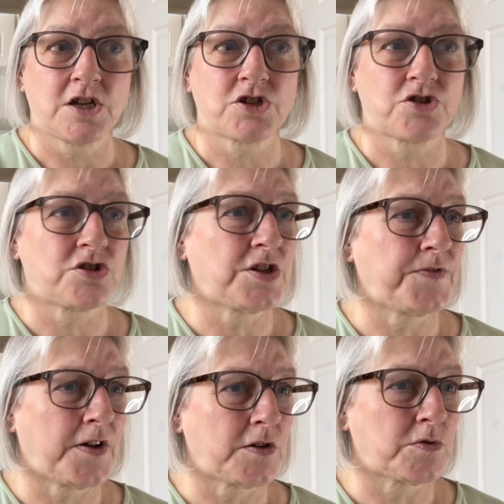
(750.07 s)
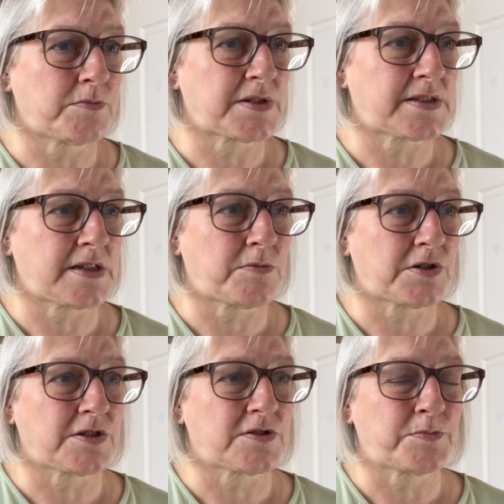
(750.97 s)
Should she follow him to see what
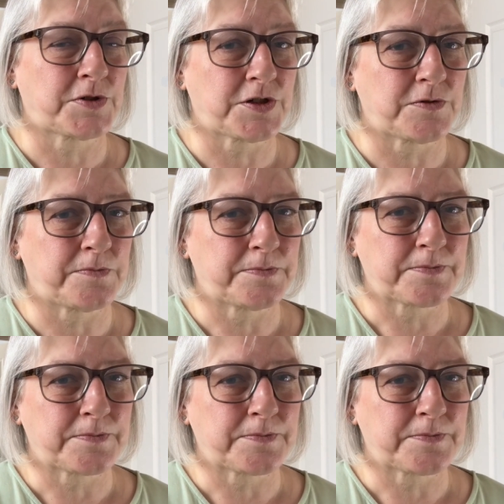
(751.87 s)
he's up to?